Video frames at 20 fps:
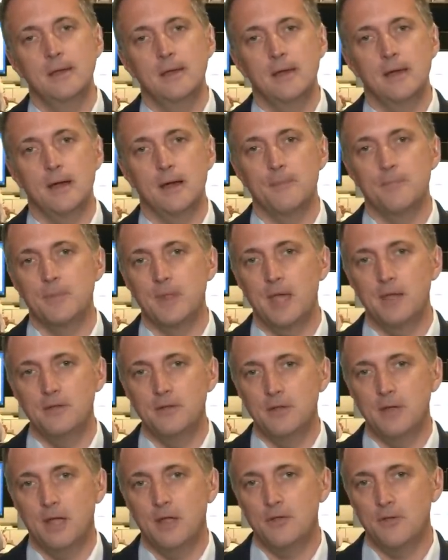
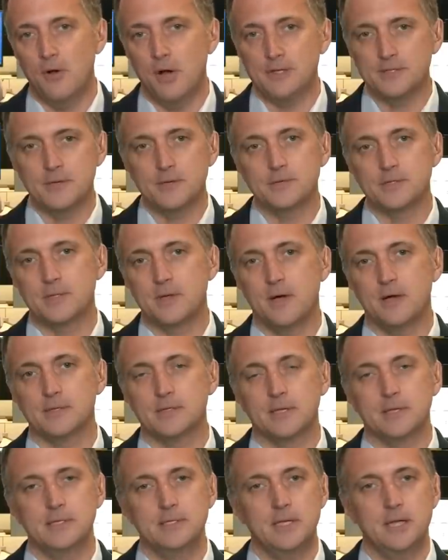And you also saw
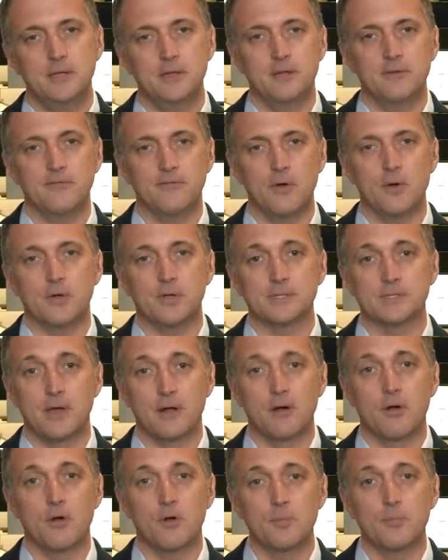us continue to focus
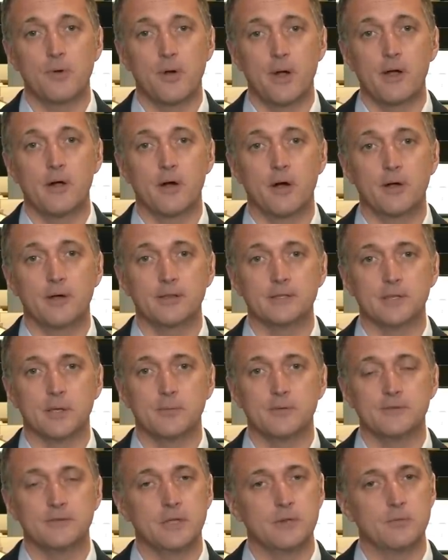on our own priorities
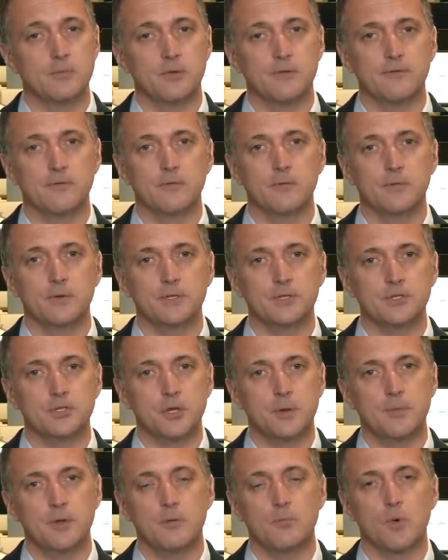that we've seen. We
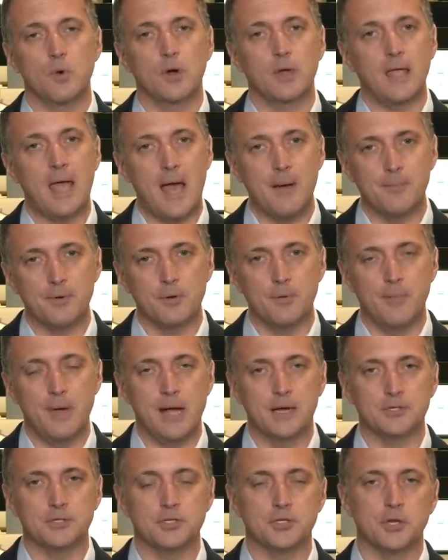distributed more capital
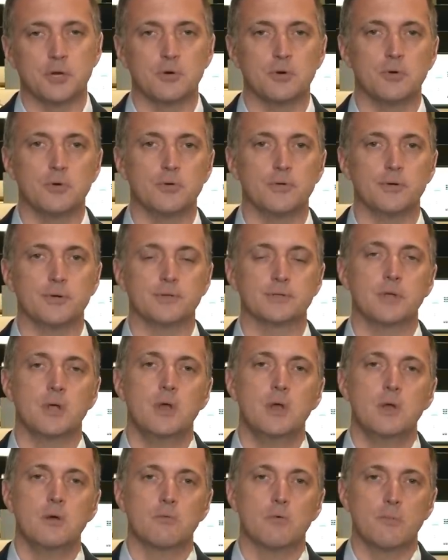back to shareholders.
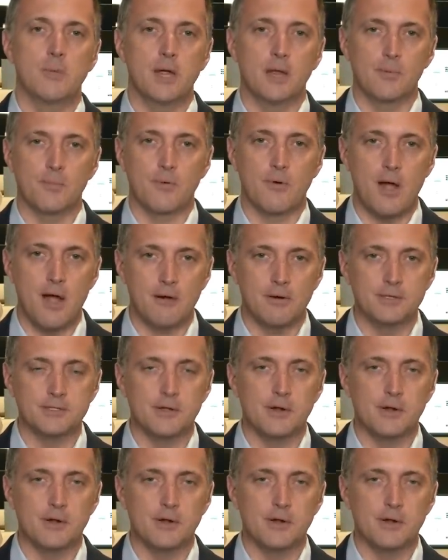We're making progress